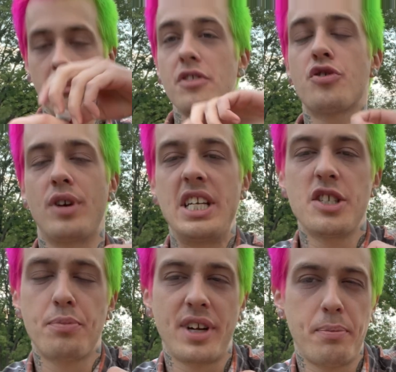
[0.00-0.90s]
This green is
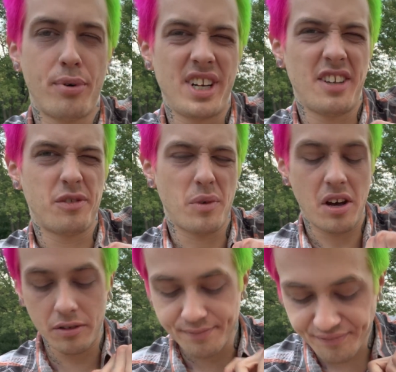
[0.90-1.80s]
pretty pretty as well.